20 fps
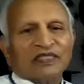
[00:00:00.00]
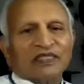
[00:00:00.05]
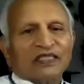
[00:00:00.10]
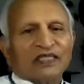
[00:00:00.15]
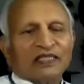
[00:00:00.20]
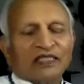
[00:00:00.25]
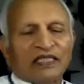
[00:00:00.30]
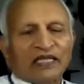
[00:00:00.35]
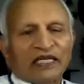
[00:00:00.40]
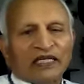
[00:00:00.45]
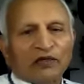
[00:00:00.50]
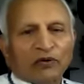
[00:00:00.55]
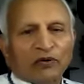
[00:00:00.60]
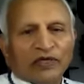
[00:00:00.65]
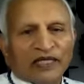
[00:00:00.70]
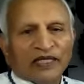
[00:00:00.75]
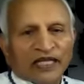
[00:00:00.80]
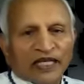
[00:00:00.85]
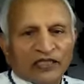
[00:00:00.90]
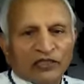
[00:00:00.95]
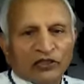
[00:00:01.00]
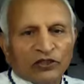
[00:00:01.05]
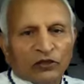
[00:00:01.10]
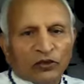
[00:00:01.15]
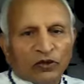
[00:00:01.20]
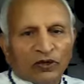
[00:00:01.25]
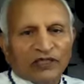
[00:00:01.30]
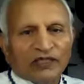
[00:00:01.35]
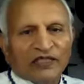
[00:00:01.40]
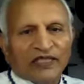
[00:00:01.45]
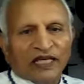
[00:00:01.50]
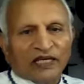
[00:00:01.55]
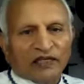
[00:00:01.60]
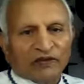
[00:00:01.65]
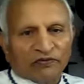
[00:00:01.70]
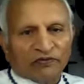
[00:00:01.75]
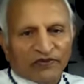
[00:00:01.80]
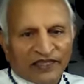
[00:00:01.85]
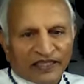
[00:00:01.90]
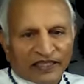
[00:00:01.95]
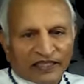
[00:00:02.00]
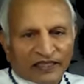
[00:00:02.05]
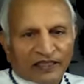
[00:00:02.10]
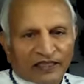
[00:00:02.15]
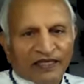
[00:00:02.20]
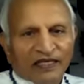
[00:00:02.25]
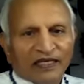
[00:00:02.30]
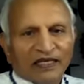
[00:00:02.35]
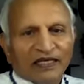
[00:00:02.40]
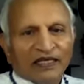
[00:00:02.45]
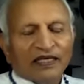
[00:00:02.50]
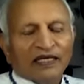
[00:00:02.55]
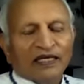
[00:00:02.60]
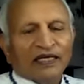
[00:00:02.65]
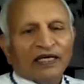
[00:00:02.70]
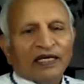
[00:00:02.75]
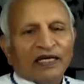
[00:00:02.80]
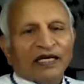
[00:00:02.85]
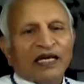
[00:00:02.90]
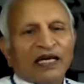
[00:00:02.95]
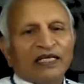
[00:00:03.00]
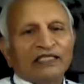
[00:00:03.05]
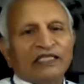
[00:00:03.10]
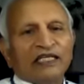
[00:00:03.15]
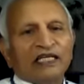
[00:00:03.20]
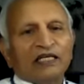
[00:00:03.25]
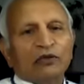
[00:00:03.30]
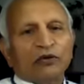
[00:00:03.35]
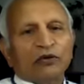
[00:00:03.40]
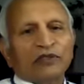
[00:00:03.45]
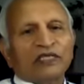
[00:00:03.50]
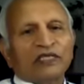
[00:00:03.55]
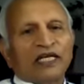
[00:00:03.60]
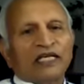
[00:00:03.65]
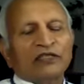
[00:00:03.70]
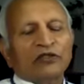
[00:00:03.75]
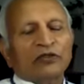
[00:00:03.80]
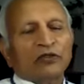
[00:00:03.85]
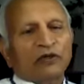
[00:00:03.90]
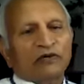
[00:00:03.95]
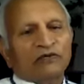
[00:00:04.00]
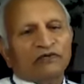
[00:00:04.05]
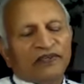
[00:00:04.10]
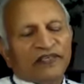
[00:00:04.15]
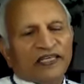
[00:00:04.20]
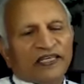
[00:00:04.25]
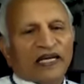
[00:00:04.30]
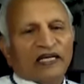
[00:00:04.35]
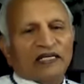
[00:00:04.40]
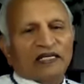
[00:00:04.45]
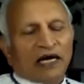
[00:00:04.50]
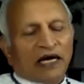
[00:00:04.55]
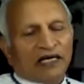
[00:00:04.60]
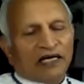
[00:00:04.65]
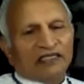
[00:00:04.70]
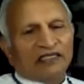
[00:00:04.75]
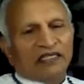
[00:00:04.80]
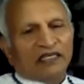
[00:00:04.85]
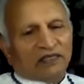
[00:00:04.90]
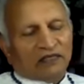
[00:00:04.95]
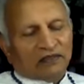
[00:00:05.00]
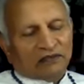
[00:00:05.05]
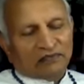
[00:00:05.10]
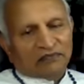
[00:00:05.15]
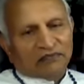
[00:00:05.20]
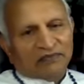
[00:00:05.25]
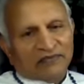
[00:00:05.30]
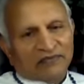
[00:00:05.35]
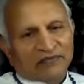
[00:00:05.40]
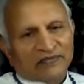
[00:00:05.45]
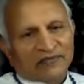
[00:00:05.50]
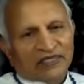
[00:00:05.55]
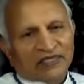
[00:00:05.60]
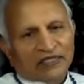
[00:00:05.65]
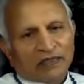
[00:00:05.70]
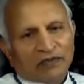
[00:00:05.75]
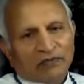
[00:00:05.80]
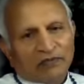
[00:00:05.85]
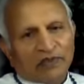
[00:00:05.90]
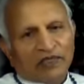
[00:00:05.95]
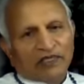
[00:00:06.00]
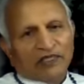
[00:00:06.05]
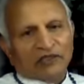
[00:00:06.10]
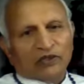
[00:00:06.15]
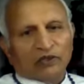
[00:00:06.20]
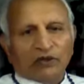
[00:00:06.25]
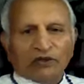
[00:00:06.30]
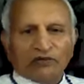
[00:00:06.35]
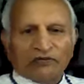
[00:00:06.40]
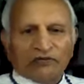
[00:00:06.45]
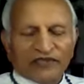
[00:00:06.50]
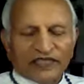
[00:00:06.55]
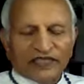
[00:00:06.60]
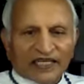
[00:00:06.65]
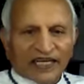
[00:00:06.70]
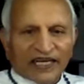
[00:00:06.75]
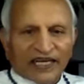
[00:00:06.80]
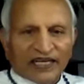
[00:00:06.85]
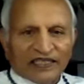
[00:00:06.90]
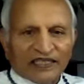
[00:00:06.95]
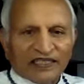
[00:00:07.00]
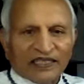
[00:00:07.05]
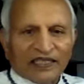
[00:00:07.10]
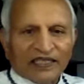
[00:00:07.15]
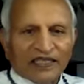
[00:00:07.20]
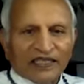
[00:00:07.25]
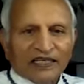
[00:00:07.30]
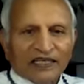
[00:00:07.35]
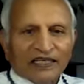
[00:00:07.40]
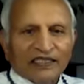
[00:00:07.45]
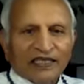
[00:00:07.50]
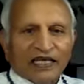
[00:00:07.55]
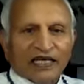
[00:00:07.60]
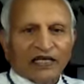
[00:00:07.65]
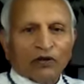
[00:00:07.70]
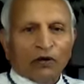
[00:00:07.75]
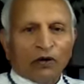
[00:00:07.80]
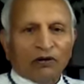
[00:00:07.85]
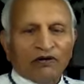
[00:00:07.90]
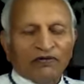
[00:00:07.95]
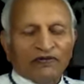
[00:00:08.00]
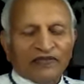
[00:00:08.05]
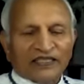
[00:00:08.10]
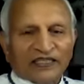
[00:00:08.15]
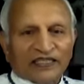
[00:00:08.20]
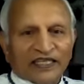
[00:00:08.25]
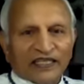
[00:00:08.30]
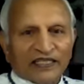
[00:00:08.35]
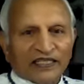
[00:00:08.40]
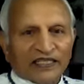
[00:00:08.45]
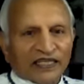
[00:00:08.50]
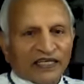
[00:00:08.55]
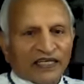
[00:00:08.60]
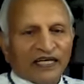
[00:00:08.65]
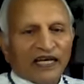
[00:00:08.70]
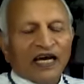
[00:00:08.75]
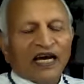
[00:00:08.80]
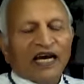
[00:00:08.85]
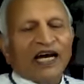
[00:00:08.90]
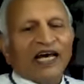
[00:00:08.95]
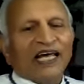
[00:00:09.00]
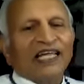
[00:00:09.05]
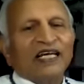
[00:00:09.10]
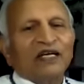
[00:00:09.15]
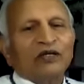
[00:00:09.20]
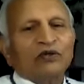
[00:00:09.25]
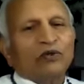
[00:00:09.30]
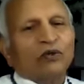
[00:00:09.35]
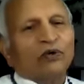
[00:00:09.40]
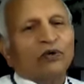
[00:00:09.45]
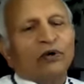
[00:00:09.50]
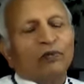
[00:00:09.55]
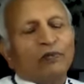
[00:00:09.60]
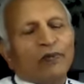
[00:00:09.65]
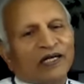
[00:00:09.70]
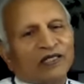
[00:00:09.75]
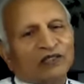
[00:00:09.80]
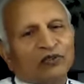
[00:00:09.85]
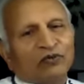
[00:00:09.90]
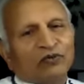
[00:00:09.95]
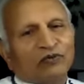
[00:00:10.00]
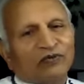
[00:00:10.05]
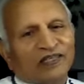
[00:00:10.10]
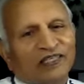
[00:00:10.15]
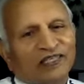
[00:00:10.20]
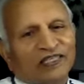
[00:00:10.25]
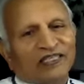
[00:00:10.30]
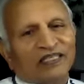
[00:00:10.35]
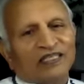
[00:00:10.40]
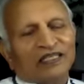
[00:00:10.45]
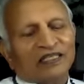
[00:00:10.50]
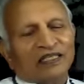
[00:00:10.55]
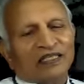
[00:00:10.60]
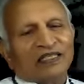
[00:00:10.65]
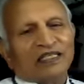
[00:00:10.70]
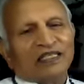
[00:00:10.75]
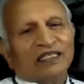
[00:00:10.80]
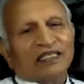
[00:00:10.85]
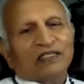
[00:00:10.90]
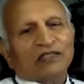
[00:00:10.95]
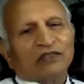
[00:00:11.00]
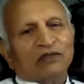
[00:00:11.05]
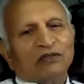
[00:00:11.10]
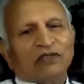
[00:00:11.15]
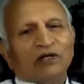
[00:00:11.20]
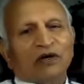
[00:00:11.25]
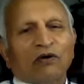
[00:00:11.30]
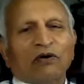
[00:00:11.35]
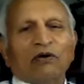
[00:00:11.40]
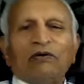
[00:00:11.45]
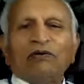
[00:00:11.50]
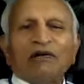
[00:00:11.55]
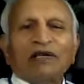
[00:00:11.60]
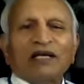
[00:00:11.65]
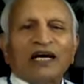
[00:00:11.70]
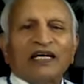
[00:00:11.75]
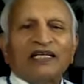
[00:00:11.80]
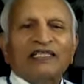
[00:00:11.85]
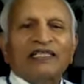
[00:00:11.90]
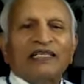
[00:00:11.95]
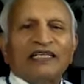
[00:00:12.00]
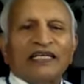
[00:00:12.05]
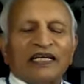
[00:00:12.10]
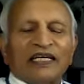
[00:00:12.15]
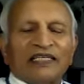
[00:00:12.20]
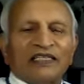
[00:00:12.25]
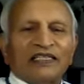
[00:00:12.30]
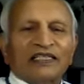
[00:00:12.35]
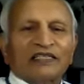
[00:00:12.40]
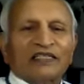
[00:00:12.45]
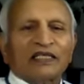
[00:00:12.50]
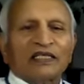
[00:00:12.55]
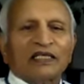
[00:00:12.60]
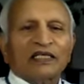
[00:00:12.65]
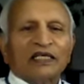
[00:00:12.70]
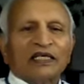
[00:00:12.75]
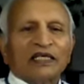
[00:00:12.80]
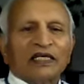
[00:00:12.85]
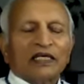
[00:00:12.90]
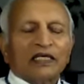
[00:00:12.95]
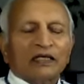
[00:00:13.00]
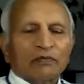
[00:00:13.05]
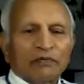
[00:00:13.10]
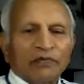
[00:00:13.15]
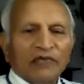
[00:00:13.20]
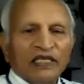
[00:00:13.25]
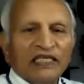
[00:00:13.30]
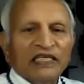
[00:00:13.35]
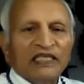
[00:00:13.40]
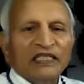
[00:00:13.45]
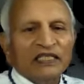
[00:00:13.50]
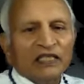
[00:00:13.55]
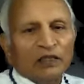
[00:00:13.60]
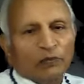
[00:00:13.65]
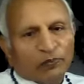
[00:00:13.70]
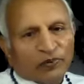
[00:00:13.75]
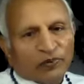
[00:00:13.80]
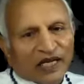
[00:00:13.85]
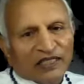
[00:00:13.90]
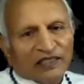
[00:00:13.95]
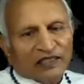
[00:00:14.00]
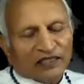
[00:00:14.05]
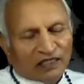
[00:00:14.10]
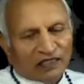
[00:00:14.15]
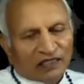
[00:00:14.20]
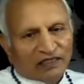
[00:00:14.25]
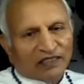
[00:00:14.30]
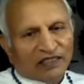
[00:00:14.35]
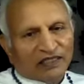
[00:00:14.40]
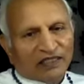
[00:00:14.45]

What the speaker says: They don't enjoy their week and they don't enjoy weekend either. Because on weekend, they're always thinking, I have to go back to work. So the whole idea is be in the present.